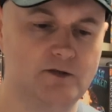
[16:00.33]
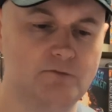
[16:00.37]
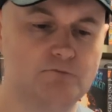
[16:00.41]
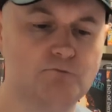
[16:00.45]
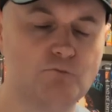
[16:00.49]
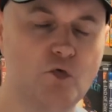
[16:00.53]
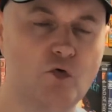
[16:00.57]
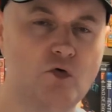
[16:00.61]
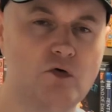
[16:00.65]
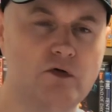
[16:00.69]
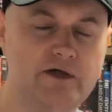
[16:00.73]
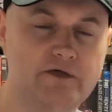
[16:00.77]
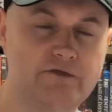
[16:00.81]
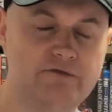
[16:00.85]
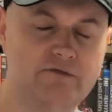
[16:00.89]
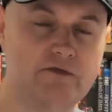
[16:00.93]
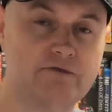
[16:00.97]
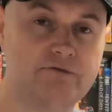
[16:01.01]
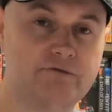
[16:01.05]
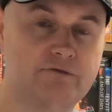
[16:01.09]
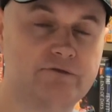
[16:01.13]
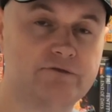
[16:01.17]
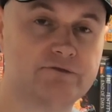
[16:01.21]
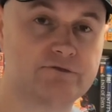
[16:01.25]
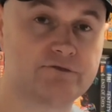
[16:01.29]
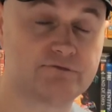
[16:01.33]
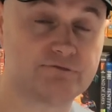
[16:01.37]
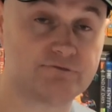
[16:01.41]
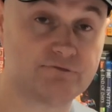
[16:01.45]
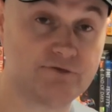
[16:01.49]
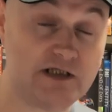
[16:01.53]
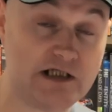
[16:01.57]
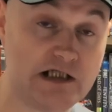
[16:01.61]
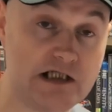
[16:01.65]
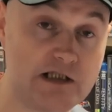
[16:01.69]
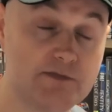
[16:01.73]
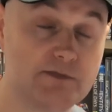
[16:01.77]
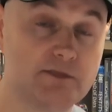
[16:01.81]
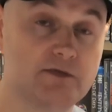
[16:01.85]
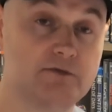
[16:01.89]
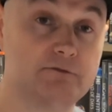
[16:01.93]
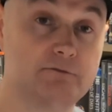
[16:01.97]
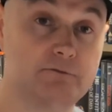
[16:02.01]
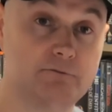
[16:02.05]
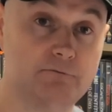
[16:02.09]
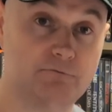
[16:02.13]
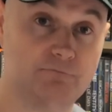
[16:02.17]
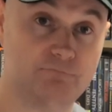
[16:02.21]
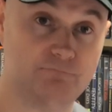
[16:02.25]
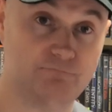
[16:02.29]
more, it's the Scream
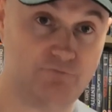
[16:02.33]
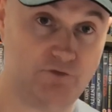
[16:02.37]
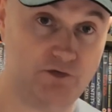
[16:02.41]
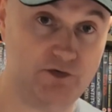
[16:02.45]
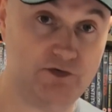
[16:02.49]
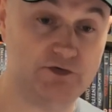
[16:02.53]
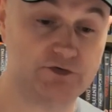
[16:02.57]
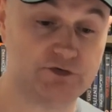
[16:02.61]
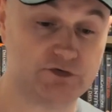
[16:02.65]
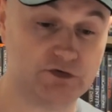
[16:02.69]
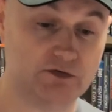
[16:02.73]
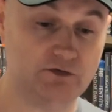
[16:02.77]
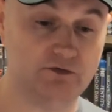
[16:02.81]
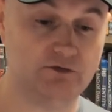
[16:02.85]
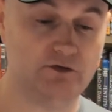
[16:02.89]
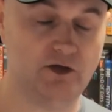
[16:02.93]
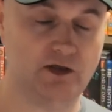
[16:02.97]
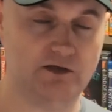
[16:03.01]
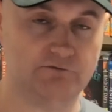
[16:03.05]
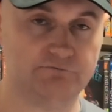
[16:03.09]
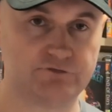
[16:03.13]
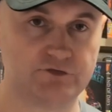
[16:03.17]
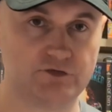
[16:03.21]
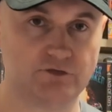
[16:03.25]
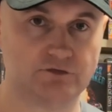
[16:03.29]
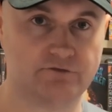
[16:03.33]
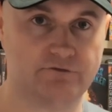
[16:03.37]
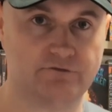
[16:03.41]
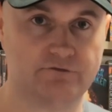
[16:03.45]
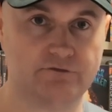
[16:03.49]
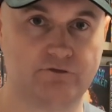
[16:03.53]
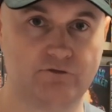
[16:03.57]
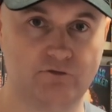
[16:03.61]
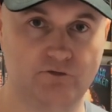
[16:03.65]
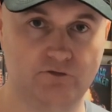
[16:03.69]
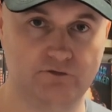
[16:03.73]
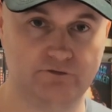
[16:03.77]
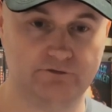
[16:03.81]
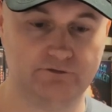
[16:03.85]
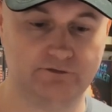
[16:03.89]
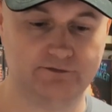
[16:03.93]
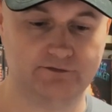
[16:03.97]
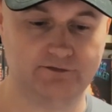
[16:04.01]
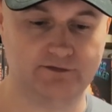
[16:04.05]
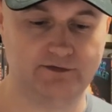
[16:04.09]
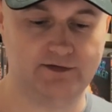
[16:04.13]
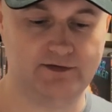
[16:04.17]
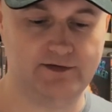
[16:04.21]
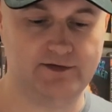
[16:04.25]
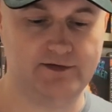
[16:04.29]
version of Children of the Corn.
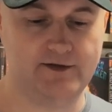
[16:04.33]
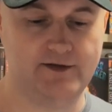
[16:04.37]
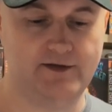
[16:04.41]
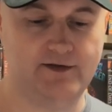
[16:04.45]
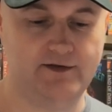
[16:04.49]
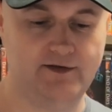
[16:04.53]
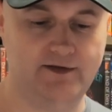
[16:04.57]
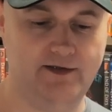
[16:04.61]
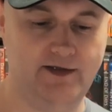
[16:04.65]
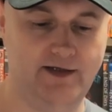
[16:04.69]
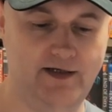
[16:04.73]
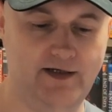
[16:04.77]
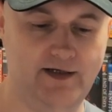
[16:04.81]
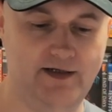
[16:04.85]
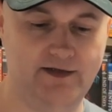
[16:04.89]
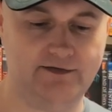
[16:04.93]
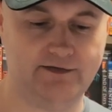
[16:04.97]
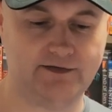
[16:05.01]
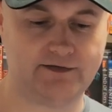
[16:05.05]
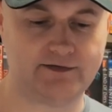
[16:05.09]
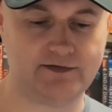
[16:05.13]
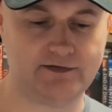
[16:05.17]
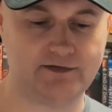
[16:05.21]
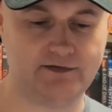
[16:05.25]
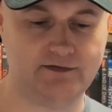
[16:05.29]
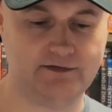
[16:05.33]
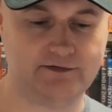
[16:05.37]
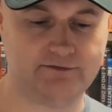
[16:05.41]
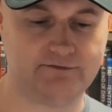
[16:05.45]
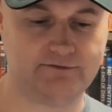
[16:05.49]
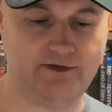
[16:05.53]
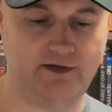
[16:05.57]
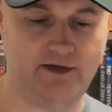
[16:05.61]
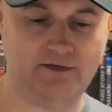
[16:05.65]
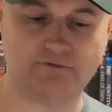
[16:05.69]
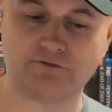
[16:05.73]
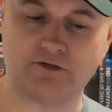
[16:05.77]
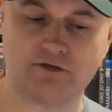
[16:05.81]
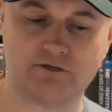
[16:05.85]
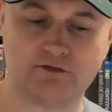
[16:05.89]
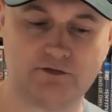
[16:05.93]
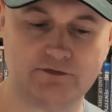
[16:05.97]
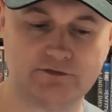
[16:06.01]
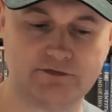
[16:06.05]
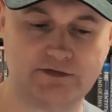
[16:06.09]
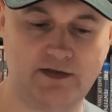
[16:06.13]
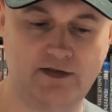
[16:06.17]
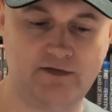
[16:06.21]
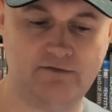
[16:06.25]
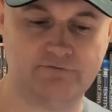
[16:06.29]
And I kind of like that. It's got a
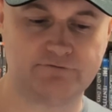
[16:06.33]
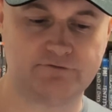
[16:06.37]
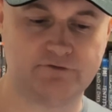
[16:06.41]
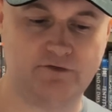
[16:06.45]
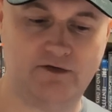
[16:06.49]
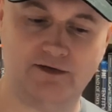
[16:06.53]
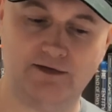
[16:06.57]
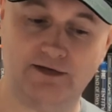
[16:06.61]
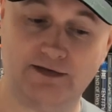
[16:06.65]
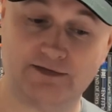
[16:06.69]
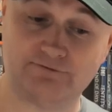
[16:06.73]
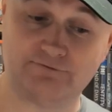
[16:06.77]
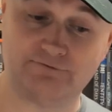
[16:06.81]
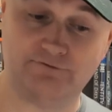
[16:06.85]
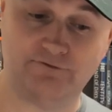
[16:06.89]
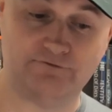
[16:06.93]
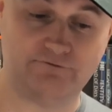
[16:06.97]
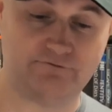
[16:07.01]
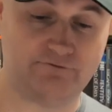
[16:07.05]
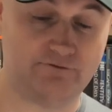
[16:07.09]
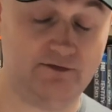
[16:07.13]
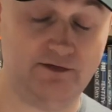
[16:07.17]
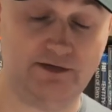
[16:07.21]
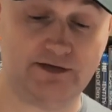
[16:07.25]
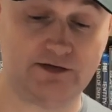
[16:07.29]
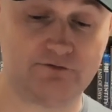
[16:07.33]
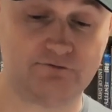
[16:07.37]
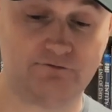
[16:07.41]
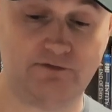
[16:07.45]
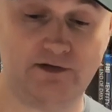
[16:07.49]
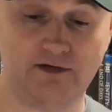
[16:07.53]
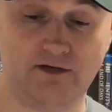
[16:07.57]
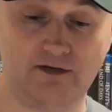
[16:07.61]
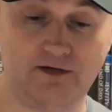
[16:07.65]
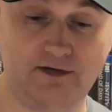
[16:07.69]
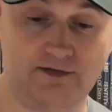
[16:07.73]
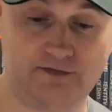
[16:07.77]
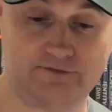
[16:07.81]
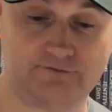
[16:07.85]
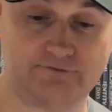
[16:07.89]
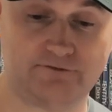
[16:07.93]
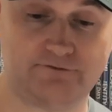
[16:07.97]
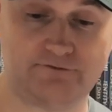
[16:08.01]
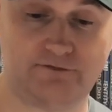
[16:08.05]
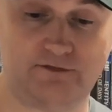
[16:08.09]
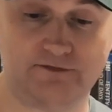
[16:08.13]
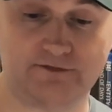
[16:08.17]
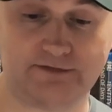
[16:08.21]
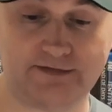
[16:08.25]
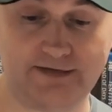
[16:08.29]
good cast. It's got Alexis, the late great
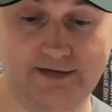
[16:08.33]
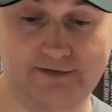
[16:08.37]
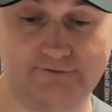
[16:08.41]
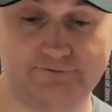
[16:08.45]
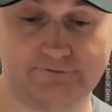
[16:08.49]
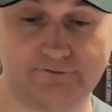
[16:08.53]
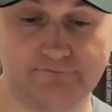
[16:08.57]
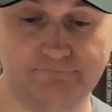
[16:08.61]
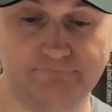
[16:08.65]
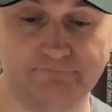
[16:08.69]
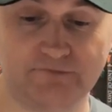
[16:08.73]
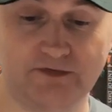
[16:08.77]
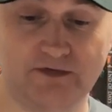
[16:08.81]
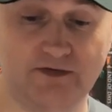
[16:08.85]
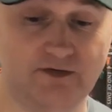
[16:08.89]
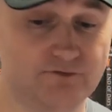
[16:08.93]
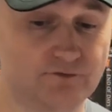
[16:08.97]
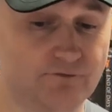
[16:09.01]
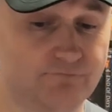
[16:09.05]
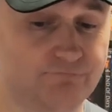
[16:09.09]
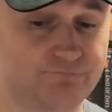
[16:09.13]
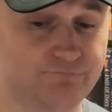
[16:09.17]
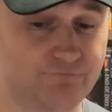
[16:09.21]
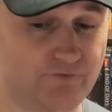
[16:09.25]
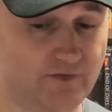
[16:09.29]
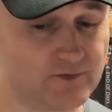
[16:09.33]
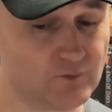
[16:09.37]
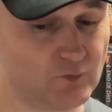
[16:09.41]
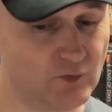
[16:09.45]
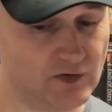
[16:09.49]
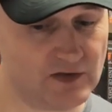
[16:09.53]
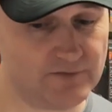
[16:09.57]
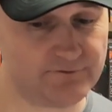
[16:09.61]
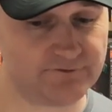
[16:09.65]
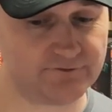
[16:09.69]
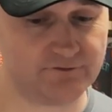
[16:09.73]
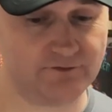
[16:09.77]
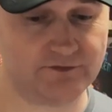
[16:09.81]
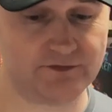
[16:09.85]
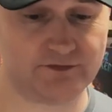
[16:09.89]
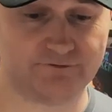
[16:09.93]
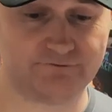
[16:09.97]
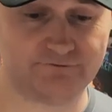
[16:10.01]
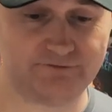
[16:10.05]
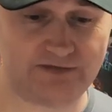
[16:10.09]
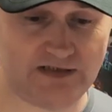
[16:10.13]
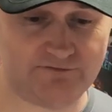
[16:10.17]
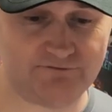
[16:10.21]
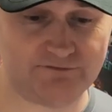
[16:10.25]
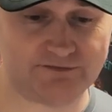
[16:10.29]
Alexis Arquette. It's got Fred Williamson. You've
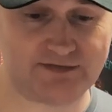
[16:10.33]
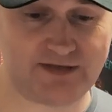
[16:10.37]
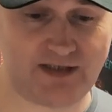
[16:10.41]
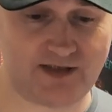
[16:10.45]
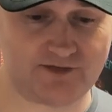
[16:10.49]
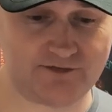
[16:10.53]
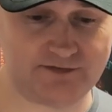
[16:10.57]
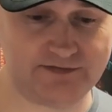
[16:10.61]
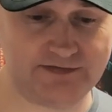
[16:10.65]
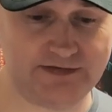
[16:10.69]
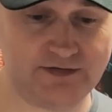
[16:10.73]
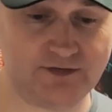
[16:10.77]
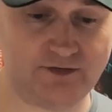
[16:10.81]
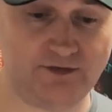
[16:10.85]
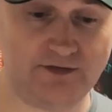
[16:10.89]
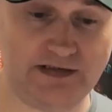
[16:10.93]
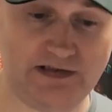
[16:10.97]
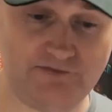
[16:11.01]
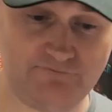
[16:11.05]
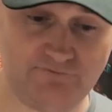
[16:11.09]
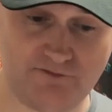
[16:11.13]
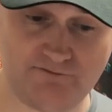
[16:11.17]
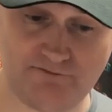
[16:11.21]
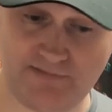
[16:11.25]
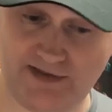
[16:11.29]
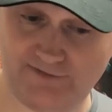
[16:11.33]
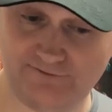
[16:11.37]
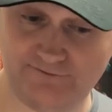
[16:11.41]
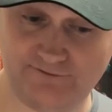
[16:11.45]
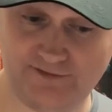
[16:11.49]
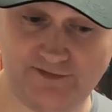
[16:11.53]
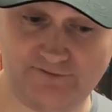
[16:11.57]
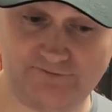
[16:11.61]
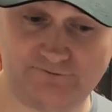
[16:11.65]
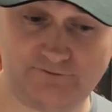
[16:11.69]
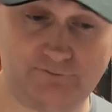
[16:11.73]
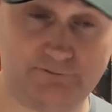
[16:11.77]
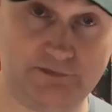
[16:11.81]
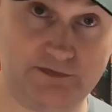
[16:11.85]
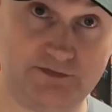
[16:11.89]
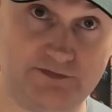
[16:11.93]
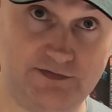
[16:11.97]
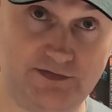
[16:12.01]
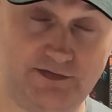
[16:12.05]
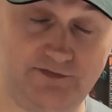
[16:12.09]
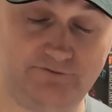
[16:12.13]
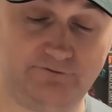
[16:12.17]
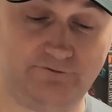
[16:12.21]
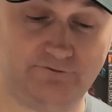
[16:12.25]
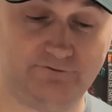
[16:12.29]
got David Carradine. You've got Eva Mendes. I mean,
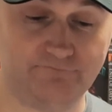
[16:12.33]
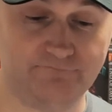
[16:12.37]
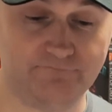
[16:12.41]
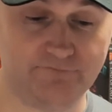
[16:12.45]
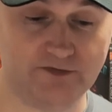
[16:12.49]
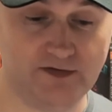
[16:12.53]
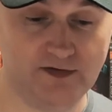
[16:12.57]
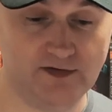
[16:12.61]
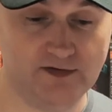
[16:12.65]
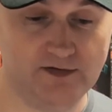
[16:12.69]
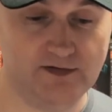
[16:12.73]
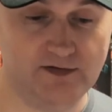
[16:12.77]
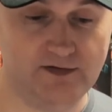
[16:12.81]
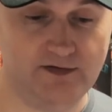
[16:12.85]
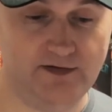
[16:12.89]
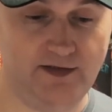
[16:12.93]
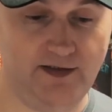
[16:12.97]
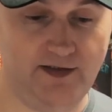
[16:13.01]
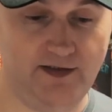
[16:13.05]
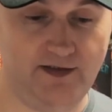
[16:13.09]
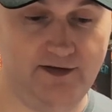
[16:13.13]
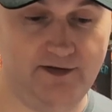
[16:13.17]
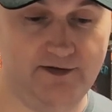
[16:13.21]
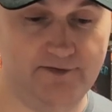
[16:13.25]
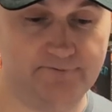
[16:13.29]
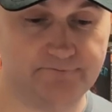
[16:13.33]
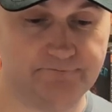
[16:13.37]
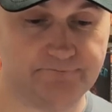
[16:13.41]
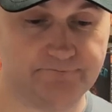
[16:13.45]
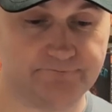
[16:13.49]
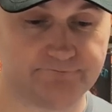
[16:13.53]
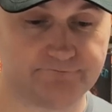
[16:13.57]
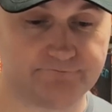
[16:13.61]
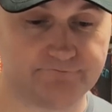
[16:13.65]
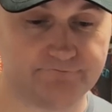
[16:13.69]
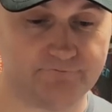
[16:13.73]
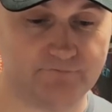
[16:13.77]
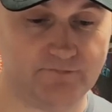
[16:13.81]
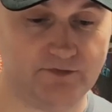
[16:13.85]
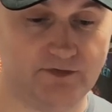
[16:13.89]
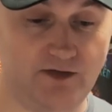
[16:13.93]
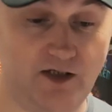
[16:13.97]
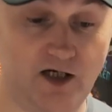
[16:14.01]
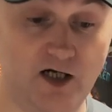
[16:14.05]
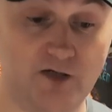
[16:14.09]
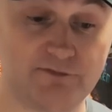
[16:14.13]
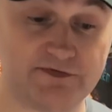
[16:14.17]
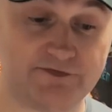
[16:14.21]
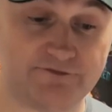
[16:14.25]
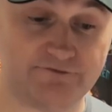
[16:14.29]
Jesus. Amit
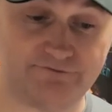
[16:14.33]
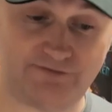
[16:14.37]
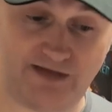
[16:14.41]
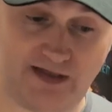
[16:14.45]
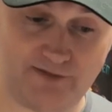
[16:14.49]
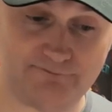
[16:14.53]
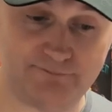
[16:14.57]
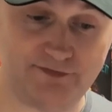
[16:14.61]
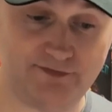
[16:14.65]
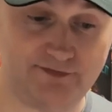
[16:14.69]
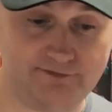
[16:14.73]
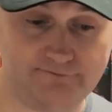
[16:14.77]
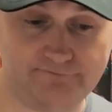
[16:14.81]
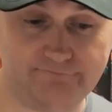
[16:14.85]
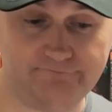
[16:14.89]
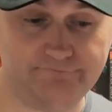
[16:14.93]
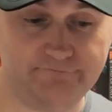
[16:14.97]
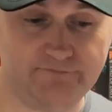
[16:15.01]
Zappa.